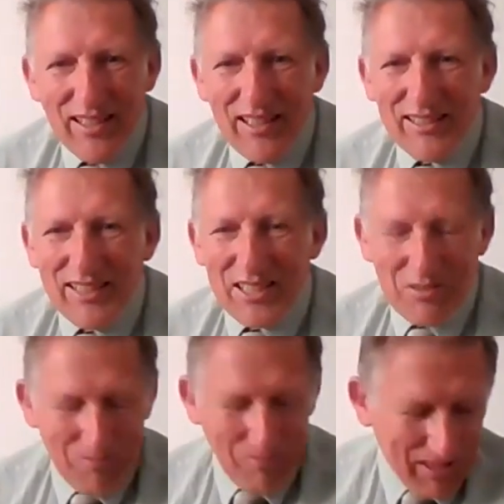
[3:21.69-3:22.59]
And
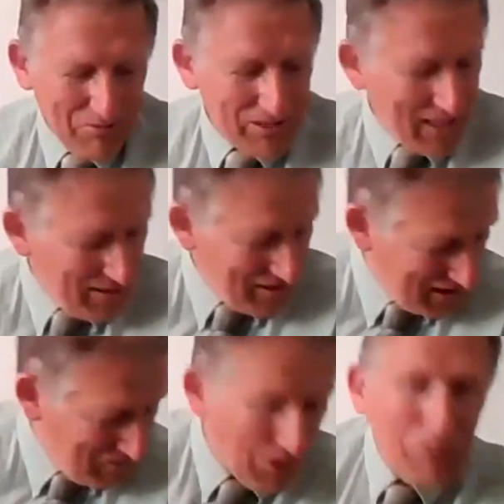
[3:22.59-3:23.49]
as Mickey will tell
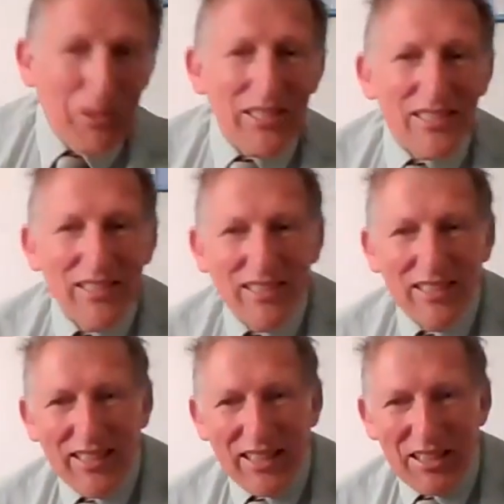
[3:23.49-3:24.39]
us in a moment,
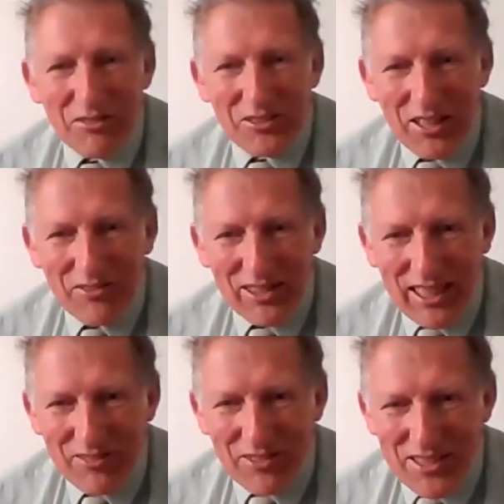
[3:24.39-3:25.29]
he will never
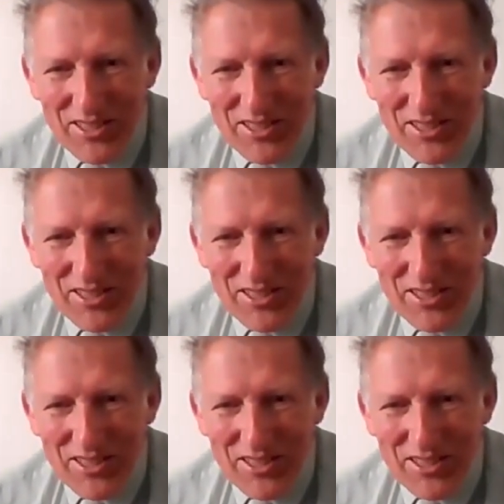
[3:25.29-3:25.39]
leave us.